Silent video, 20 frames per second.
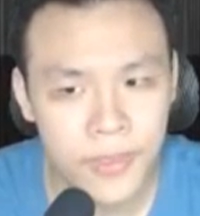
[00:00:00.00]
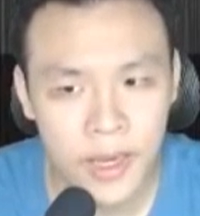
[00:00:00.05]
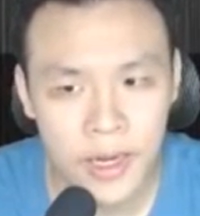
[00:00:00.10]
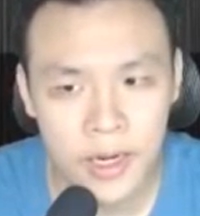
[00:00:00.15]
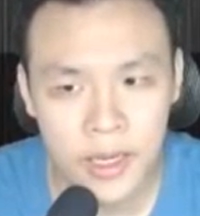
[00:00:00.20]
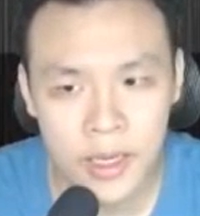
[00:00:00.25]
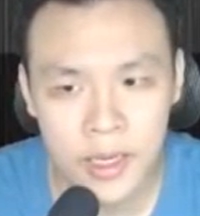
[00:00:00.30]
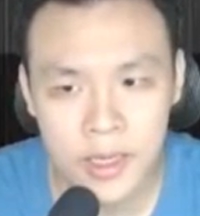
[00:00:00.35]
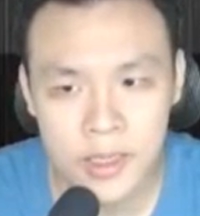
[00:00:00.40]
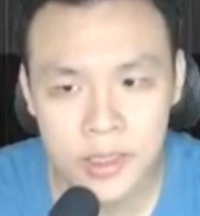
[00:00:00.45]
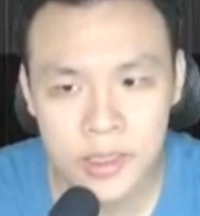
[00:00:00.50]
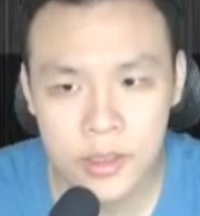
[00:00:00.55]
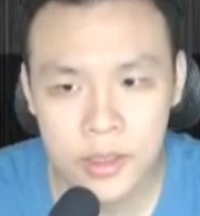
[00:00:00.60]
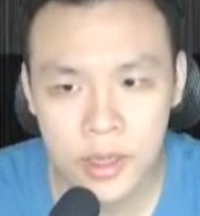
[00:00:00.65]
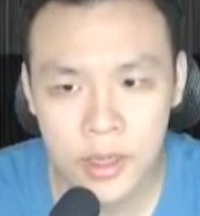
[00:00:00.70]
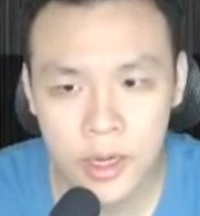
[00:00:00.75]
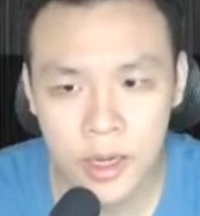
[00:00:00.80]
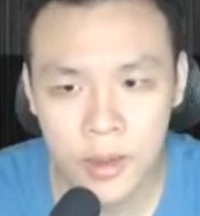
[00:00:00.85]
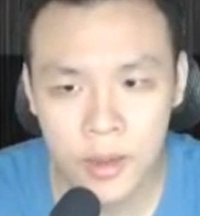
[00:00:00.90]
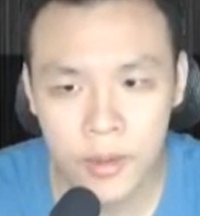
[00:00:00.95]
And it hits
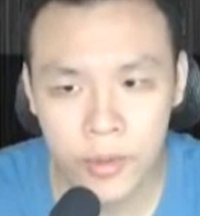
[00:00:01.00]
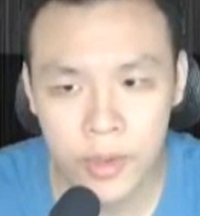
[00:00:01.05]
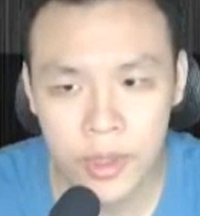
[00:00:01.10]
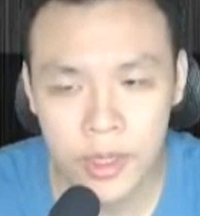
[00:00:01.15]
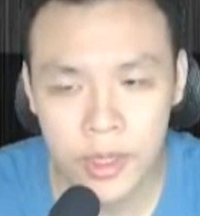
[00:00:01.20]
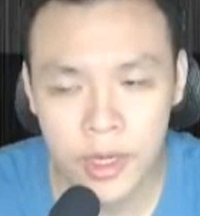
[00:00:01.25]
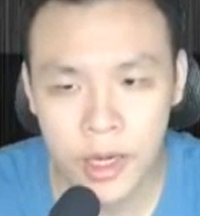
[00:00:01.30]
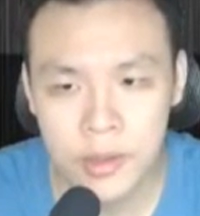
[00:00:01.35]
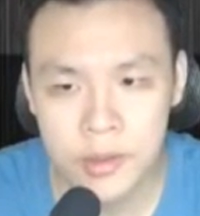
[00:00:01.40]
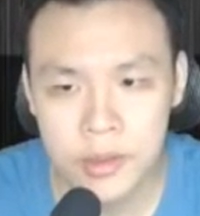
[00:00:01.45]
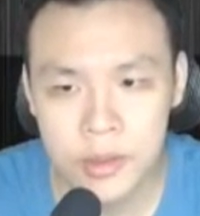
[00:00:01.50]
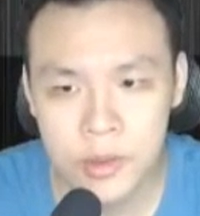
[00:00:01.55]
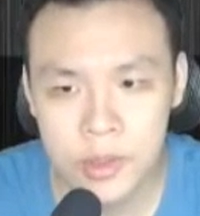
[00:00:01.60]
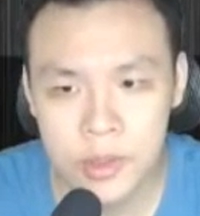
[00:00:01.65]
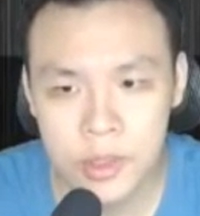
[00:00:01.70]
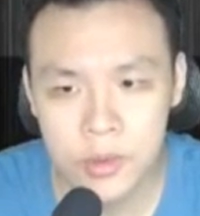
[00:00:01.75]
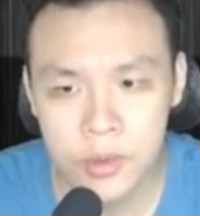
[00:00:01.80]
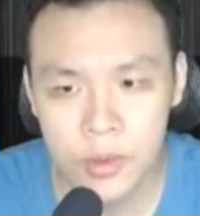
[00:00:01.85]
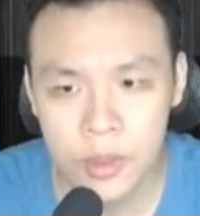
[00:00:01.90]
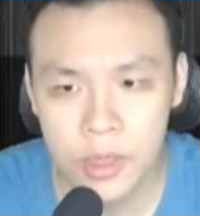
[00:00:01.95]
3 times,
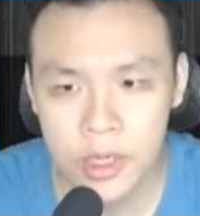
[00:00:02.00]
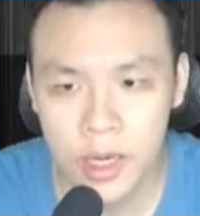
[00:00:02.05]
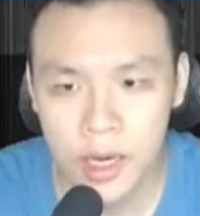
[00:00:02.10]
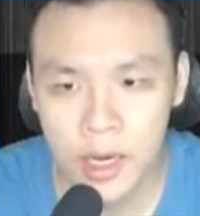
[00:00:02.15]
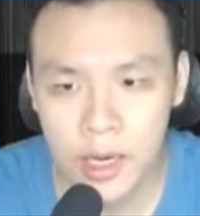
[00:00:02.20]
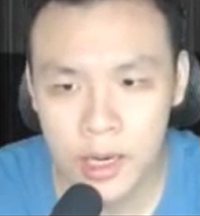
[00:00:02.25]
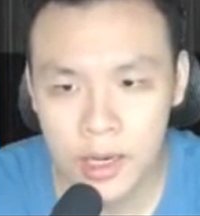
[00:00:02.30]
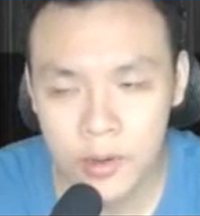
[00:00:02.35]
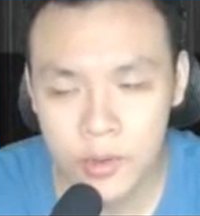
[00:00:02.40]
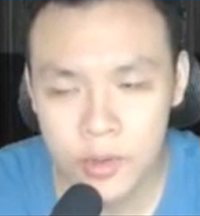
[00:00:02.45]
which is really high.